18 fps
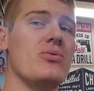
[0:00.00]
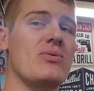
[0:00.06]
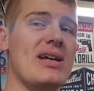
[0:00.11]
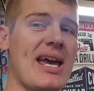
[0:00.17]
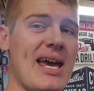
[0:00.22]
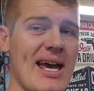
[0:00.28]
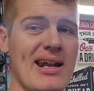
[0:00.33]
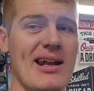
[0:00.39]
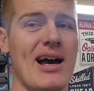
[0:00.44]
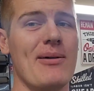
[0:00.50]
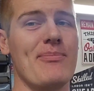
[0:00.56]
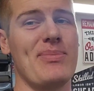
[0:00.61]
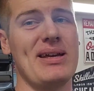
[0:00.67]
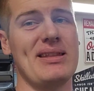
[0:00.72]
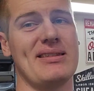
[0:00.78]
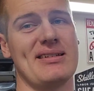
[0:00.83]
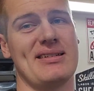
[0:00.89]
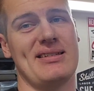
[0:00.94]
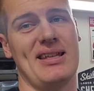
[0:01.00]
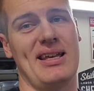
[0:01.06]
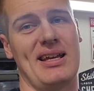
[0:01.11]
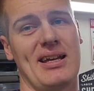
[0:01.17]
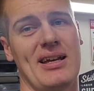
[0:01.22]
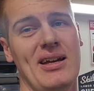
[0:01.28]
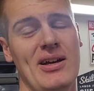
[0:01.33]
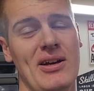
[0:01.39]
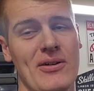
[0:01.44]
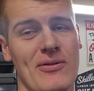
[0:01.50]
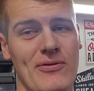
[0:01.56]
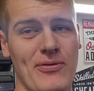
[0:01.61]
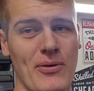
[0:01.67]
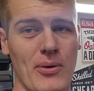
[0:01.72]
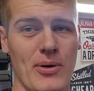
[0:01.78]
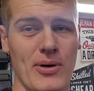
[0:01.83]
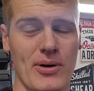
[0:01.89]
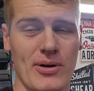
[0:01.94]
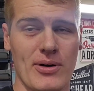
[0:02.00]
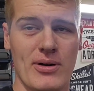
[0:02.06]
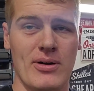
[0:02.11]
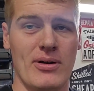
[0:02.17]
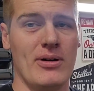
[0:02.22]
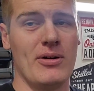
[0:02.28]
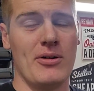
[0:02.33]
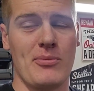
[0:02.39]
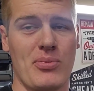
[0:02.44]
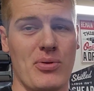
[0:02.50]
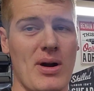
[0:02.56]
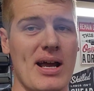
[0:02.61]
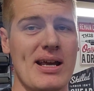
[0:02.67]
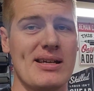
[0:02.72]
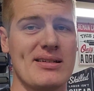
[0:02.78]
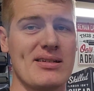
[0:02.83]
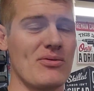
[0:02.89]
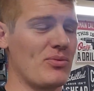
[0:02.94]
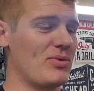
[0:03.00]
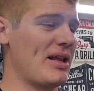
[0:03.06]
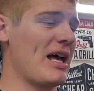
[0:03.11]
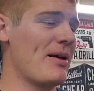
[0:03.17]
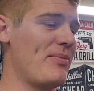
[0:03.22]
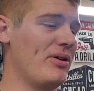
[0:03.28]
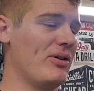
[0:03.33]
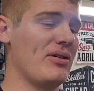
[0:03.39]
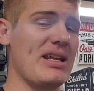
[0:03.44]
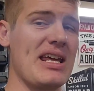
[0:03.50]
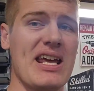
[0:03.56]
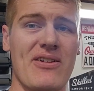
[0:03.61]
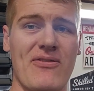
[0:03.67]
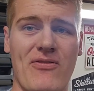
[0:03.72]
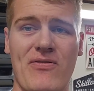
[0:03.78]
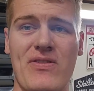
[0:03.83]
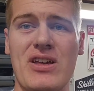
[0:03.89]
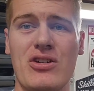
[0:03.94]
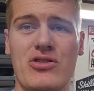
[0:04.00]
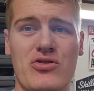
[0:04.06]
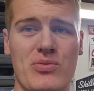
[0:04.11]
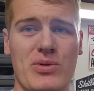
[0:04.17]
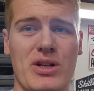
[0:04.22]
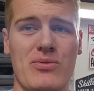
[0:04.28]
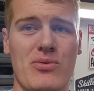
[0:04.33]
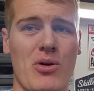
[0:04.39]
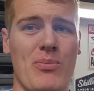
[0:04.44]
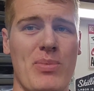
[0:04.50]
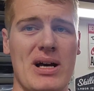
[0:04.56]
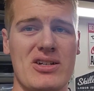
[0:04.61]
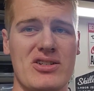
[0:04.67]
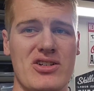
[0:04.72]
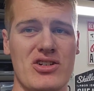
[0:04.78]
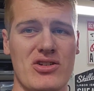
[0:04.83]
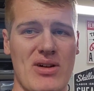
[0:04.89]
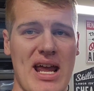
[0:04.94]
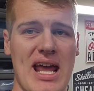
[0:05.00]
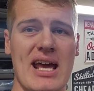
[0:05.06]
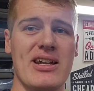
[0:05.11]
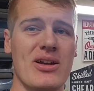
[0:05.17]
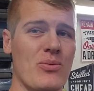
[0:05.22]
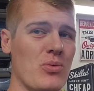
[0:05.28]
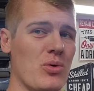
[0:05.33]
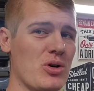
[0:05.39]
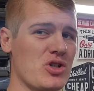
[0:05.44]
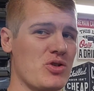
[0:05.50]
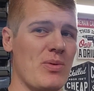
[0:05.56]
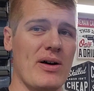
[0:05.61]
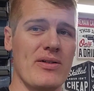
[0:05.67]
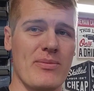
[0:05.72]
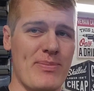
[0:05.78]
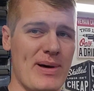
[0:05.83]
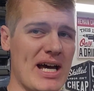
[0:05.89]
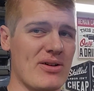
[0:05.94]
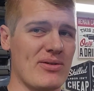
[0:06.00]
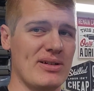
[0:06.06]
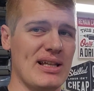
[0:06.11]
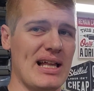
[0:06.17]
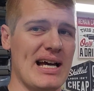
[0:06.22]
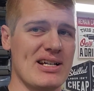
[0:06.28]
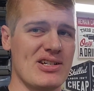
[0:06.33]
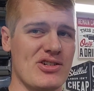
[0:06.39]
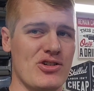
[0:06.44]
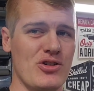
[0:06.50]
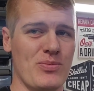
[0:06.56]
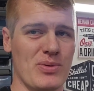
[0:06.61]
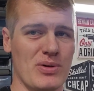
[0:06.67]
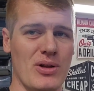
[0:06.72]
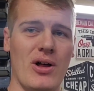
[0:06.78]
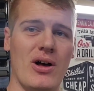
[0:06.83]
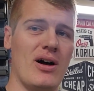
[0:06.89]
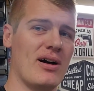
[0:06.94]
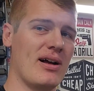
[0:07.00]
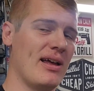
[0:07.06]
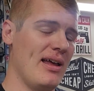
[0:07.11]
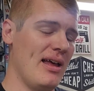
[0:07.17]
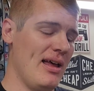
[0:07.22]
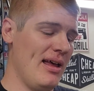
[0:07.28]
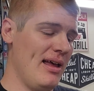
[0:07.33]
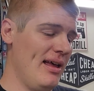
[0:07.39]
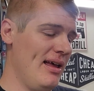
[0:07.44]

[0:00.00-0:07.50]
You cannot beat this thing for price, reliability. It feels really robust in your hand. It works well. The battery lasts super long.